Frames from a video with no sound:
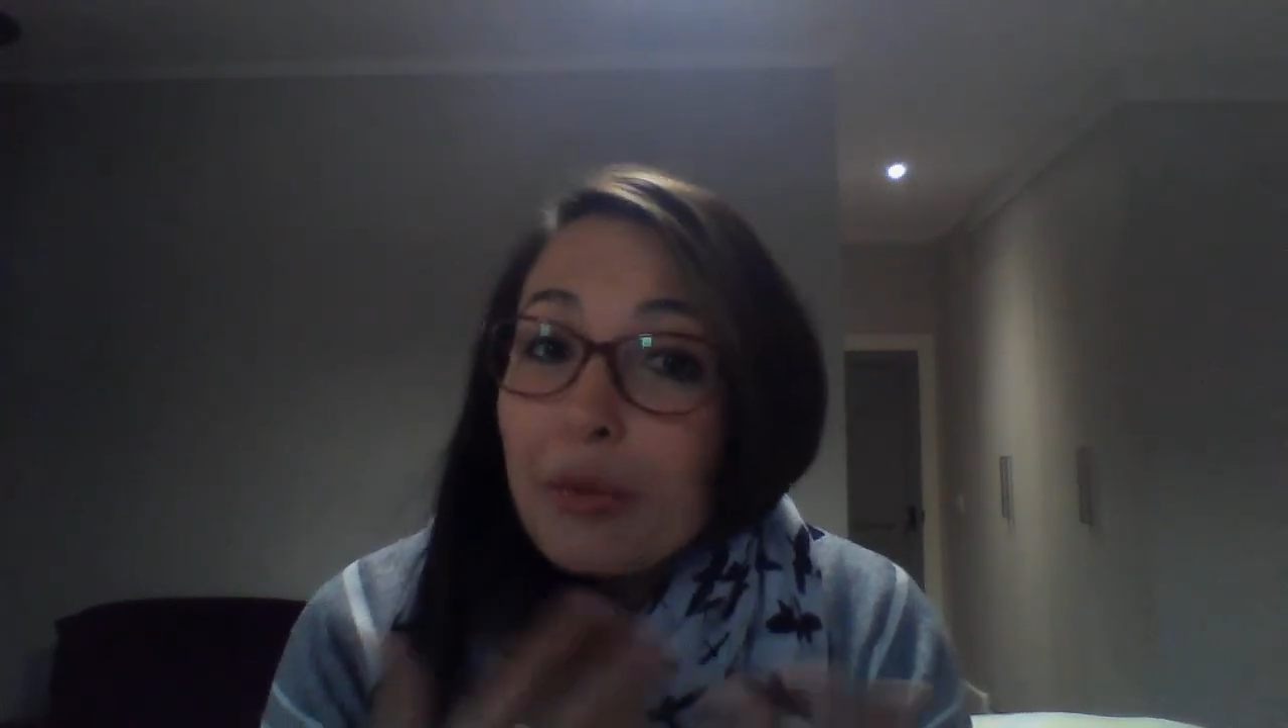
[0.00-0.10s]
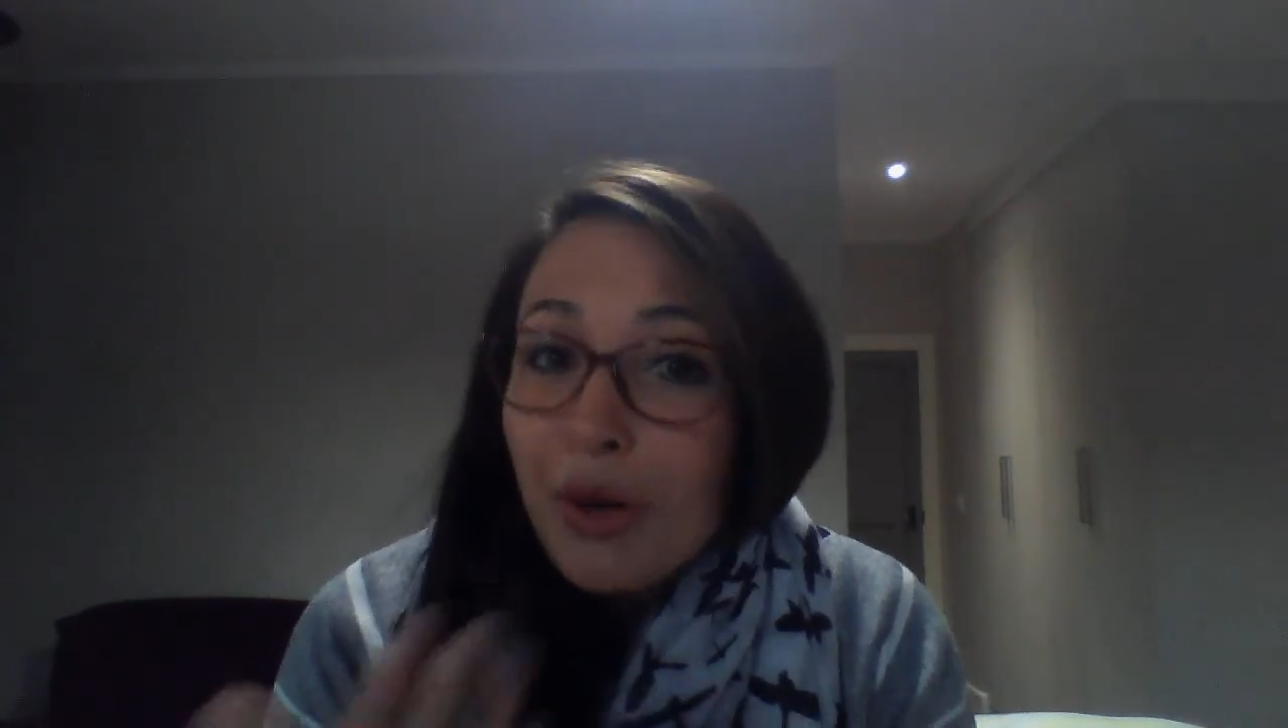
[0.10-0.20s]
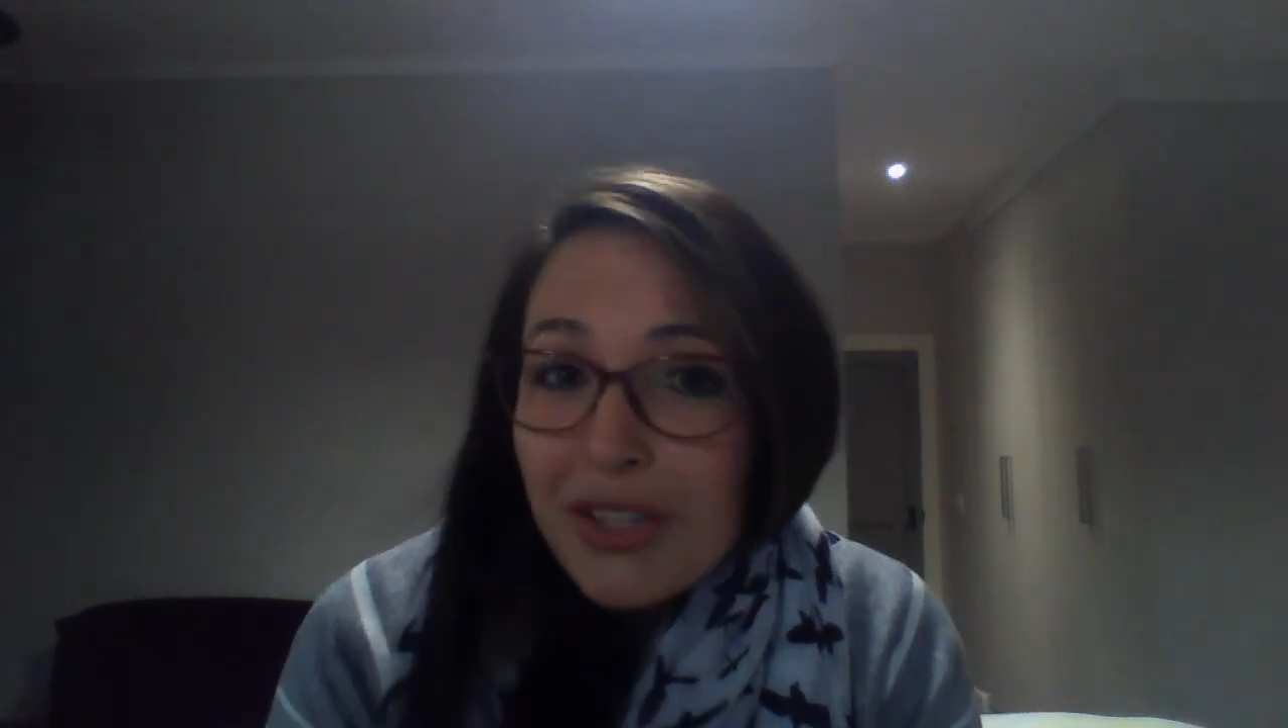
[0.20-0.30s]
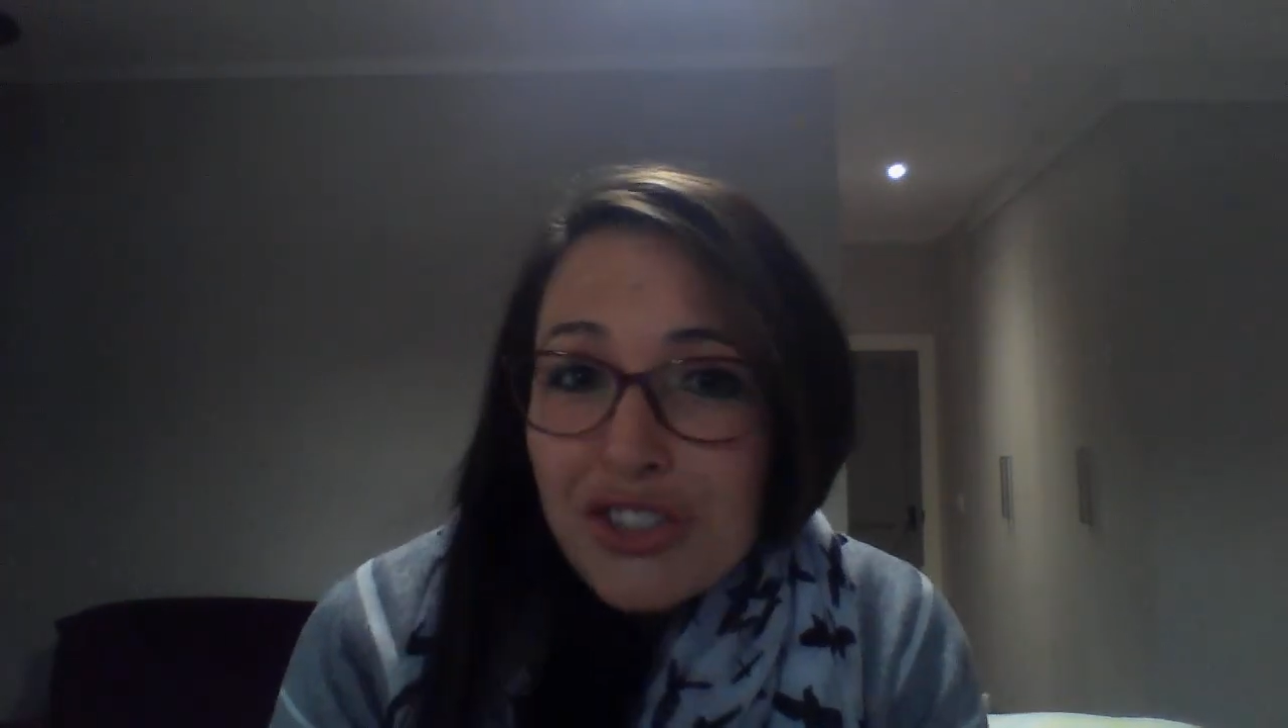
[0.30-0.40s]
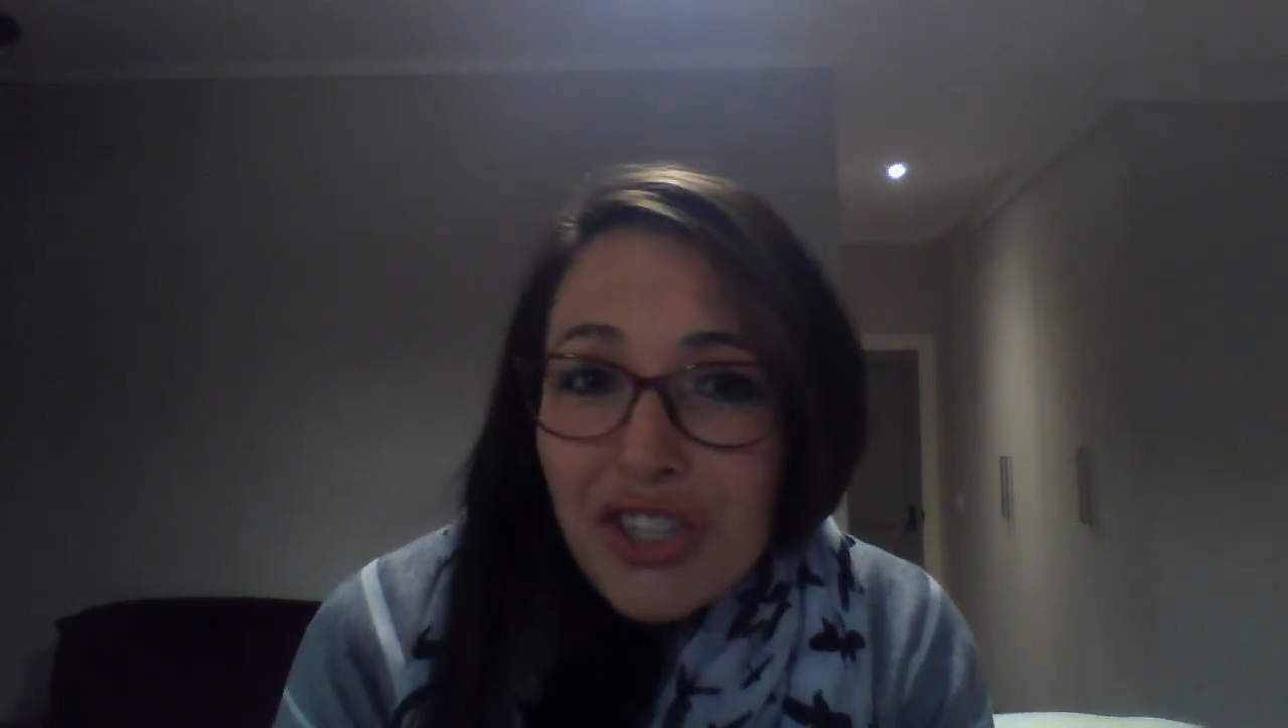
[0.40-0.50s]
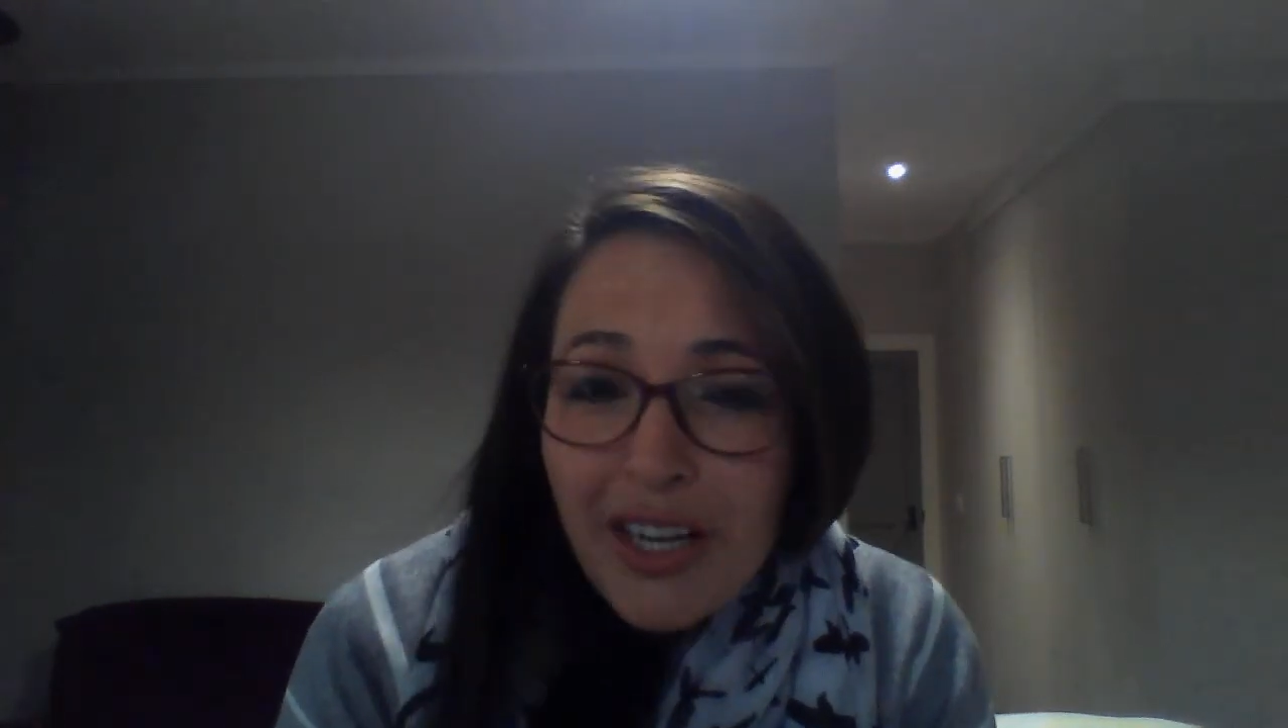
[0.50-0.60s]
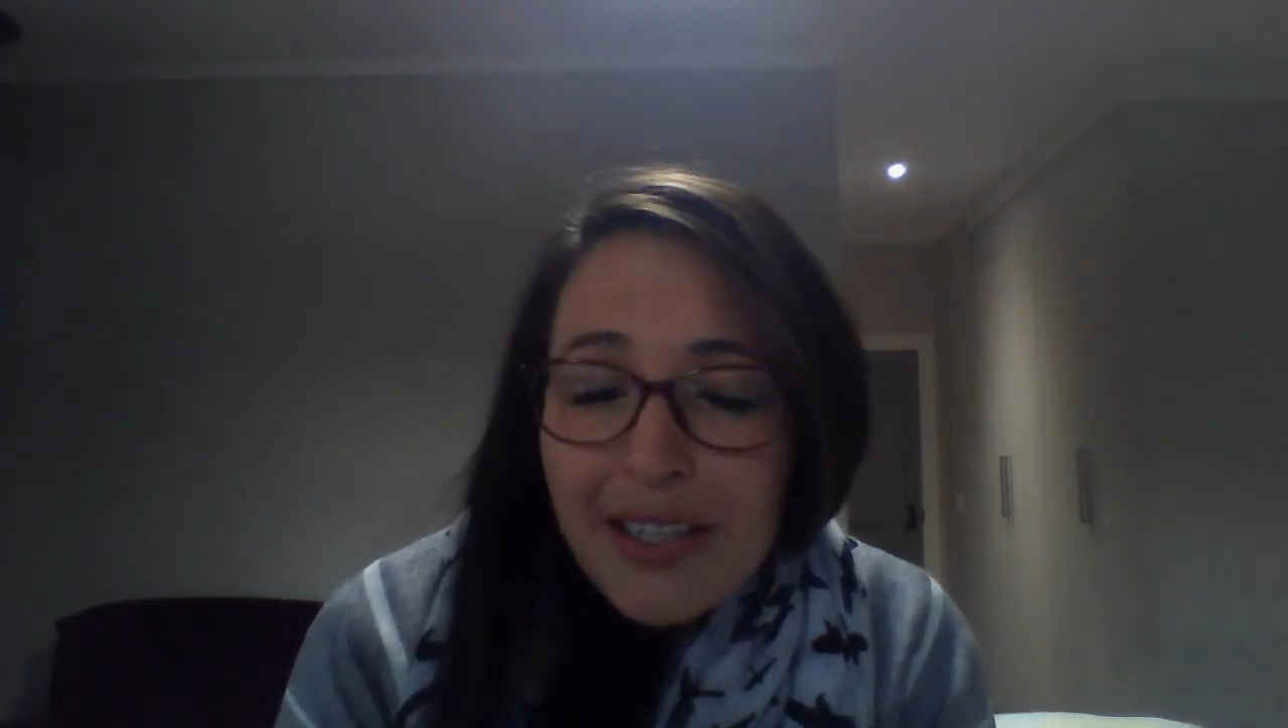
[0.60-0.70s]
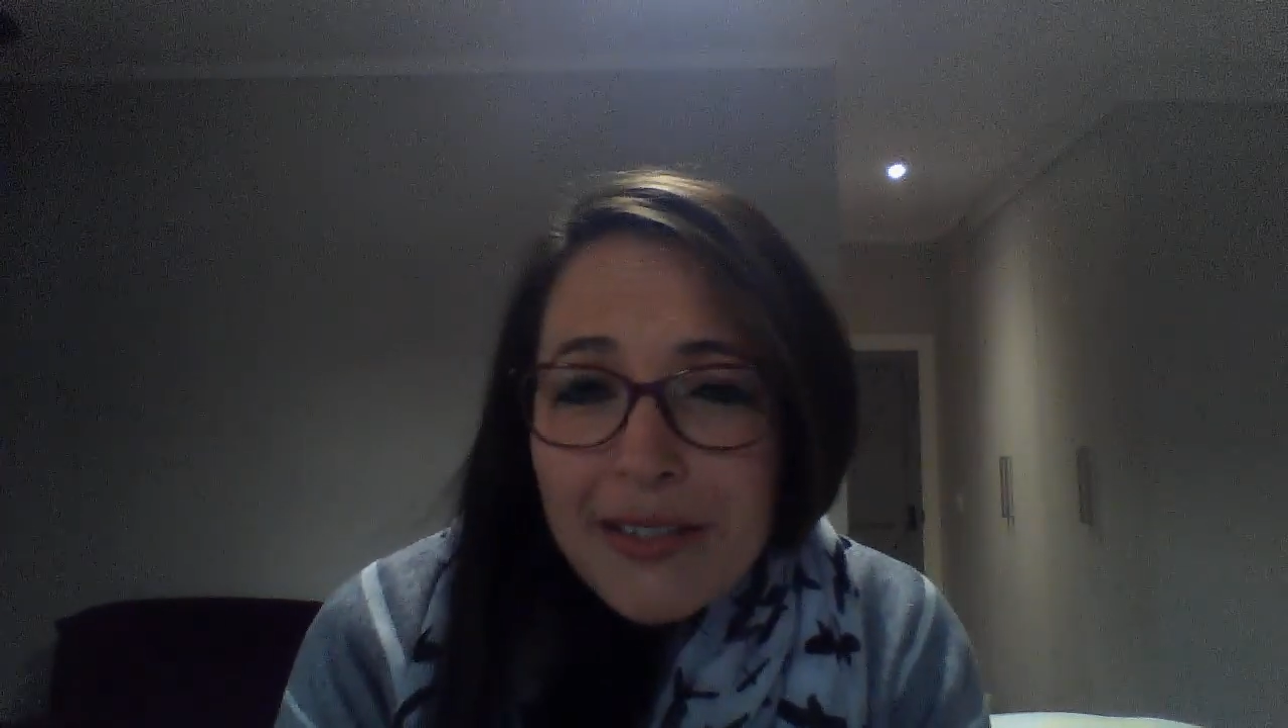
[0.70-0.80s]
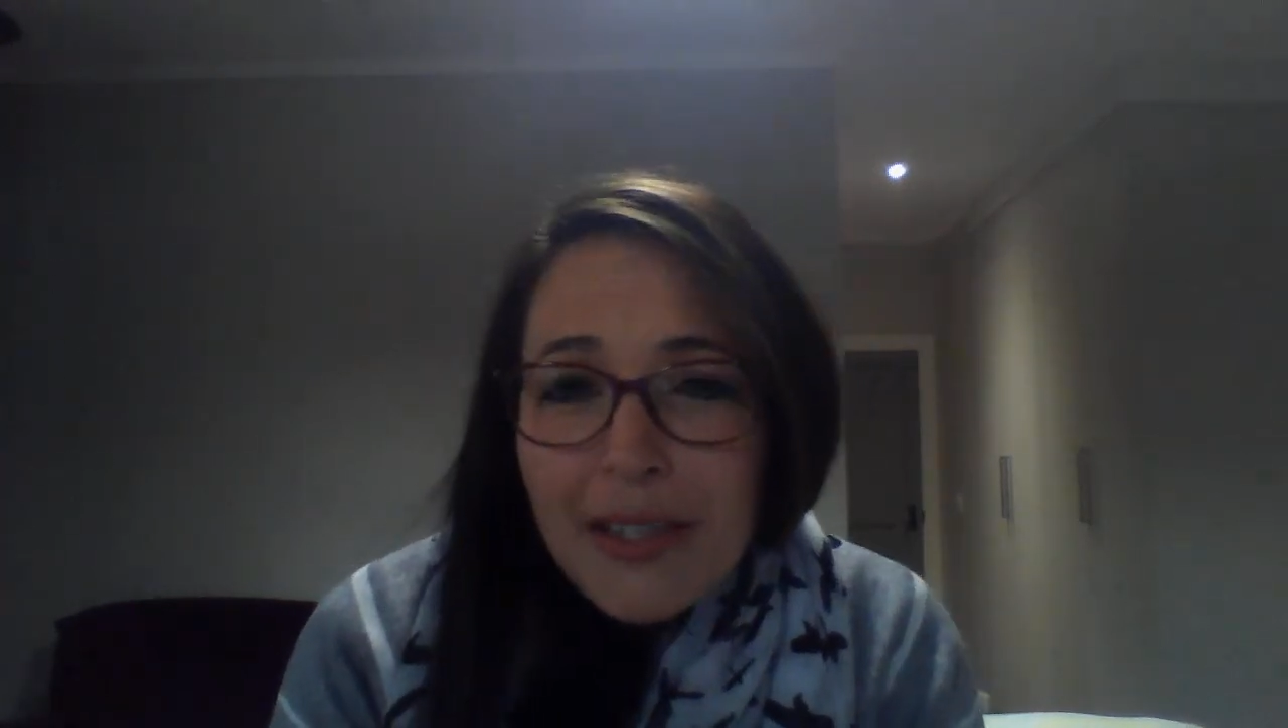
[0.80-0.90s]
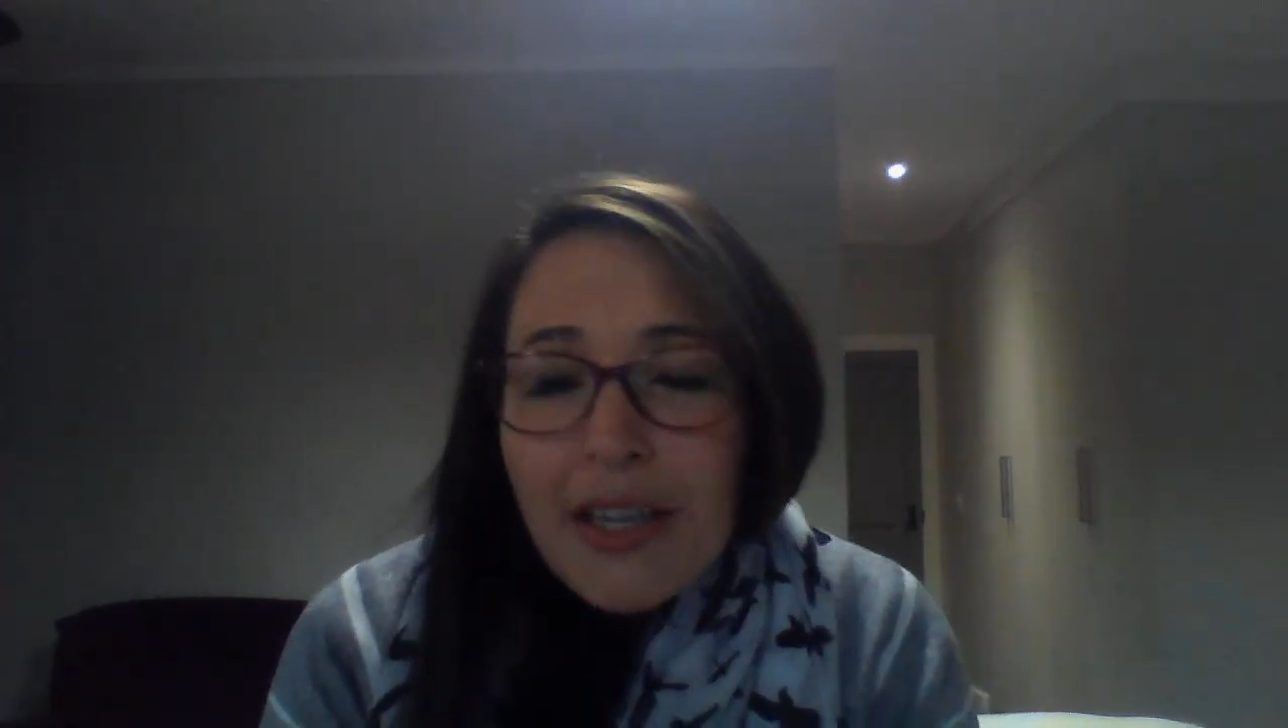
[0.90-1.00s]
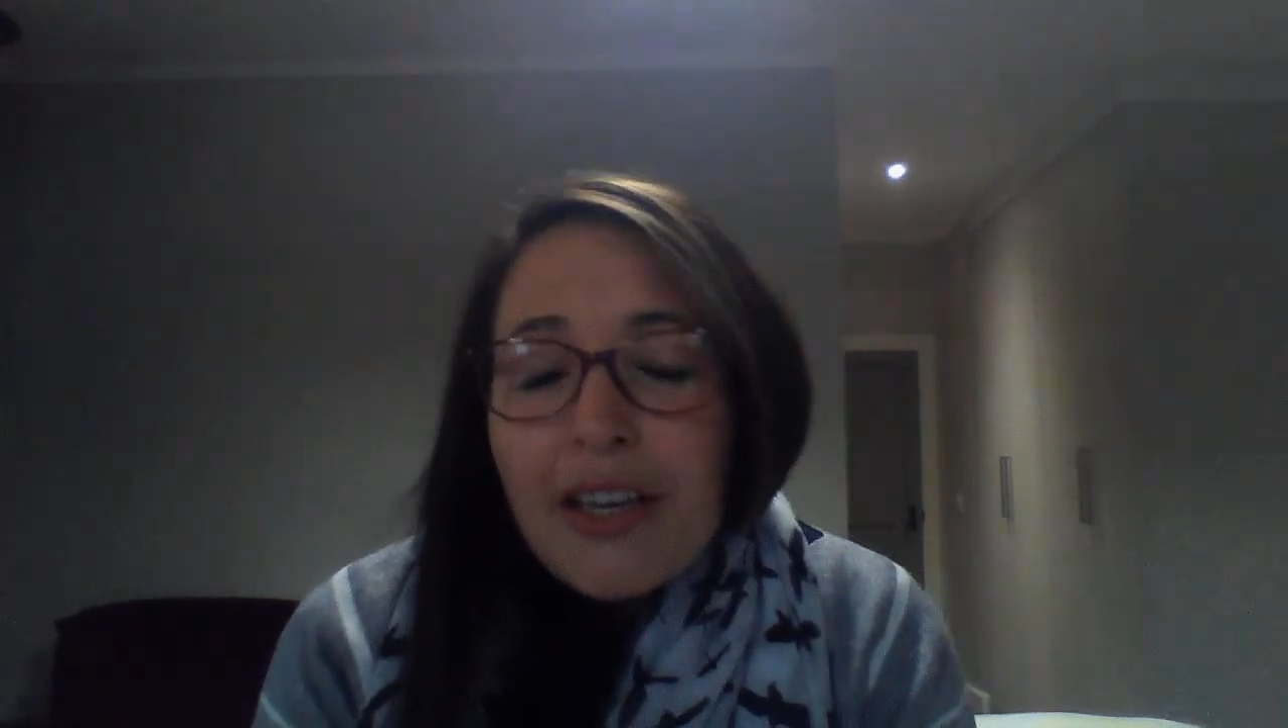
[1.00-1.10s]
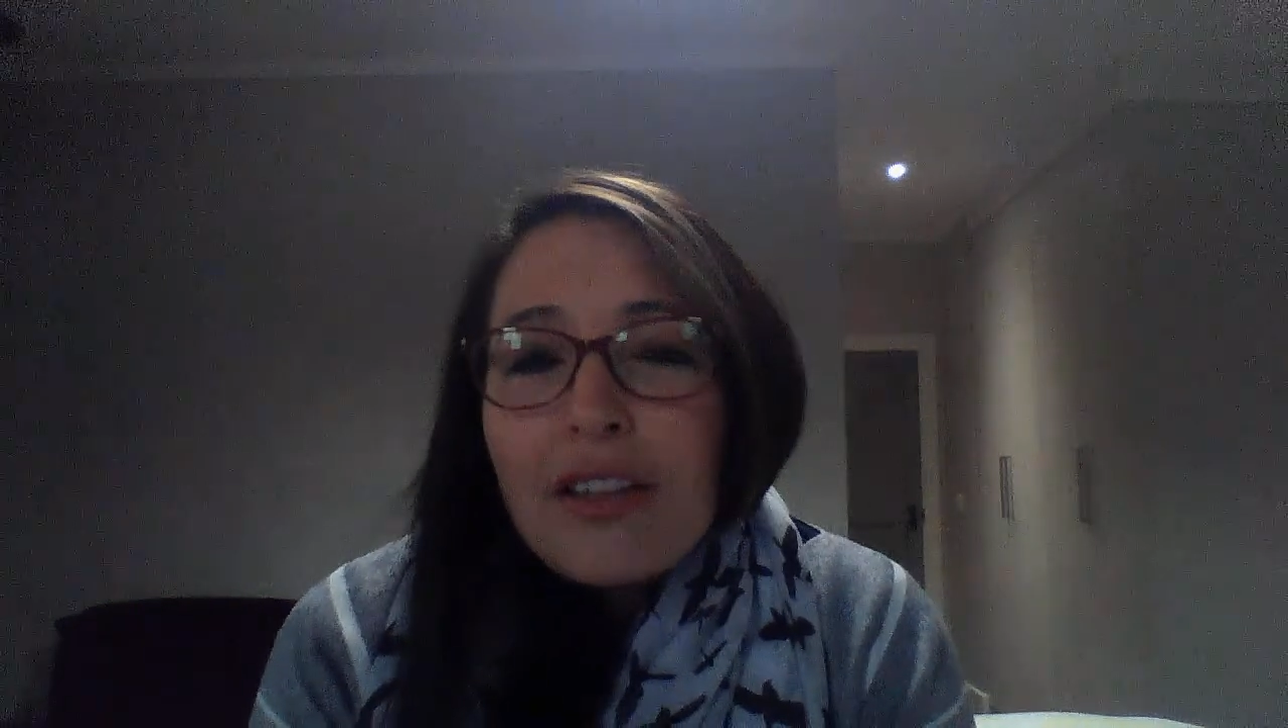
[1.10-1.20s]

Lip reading: apologize.